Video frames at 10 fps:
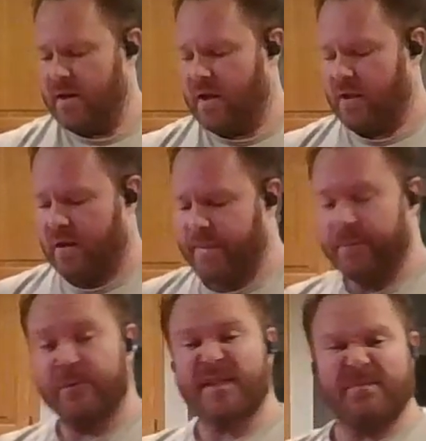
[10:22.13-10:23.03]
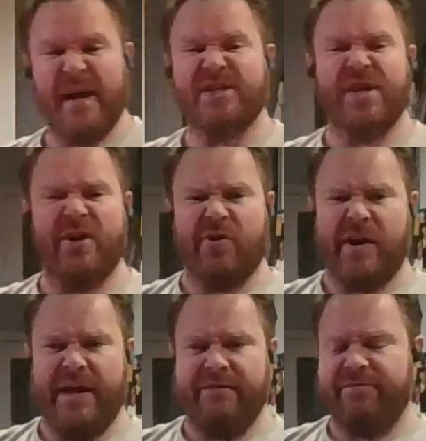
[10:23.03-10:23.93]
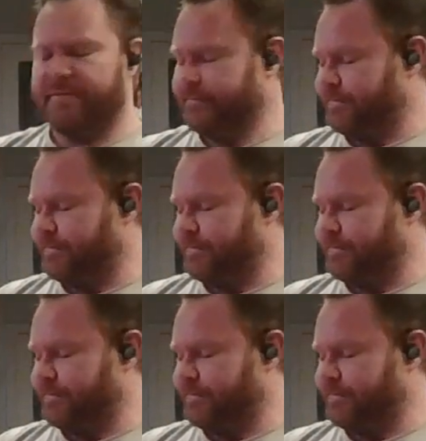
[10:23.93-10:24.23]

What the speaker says: a lot of people will smash it under a knife.